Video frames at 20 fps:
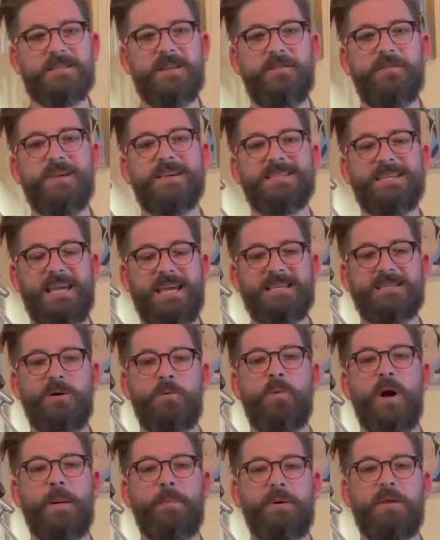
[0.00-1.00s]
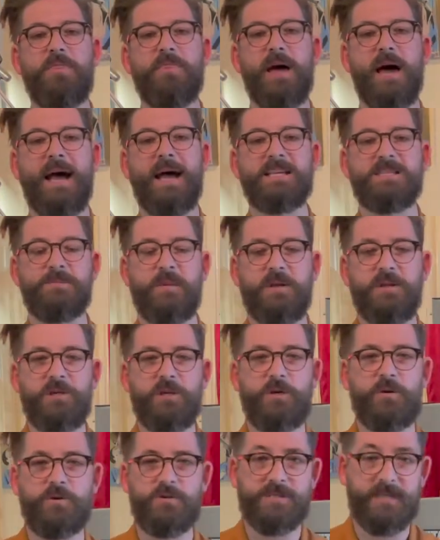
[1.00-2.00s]
that this is a weapon that has been
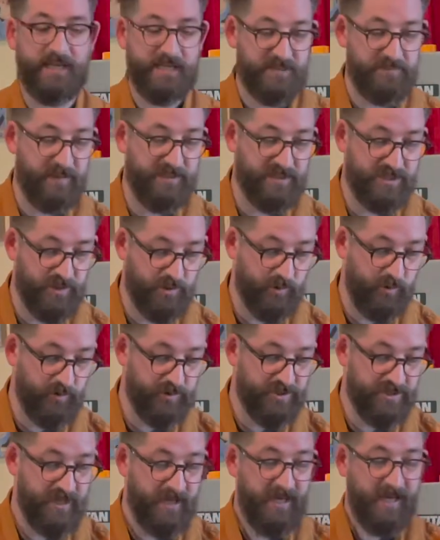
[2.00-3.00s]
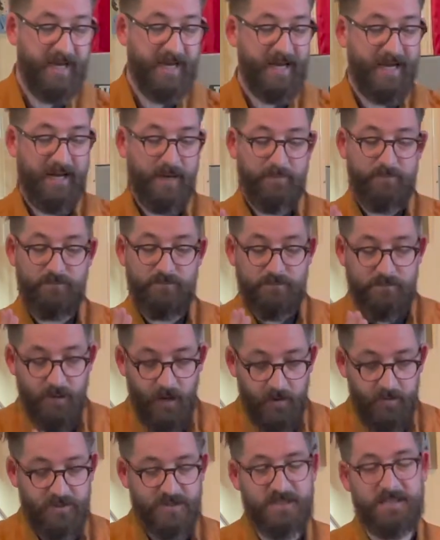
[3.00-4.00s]
used and it's been scorched.
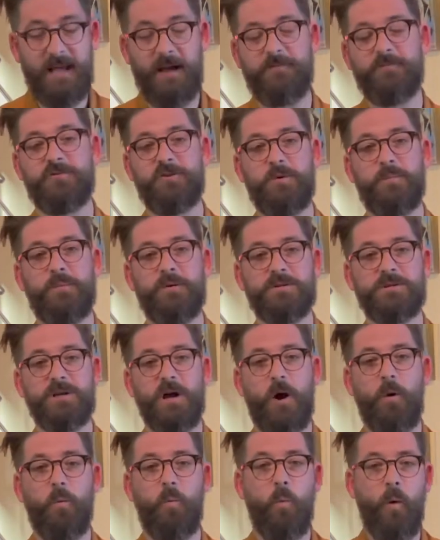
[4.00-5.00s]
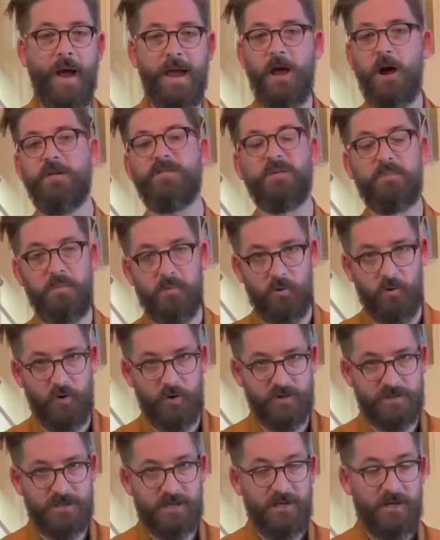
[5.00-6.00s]
Most Death Troopers go way
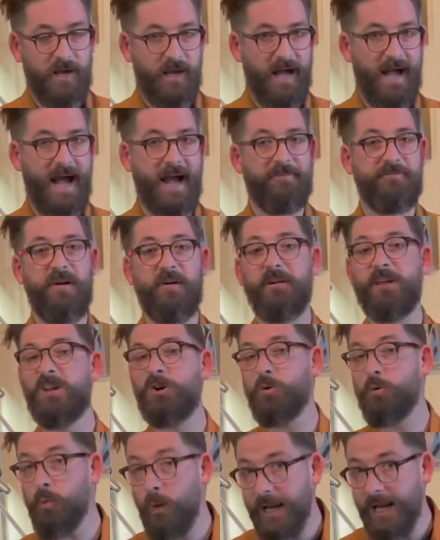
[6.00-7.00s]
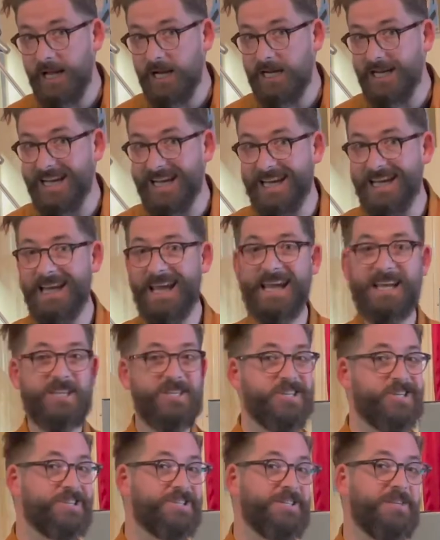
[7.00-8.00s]
overboard and very quickly
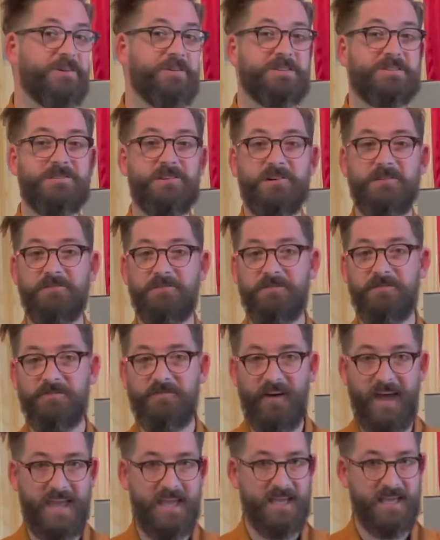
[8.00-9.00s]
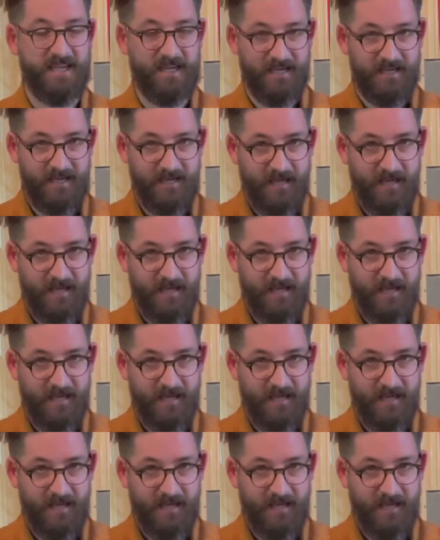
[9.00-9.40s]
it just looks fake.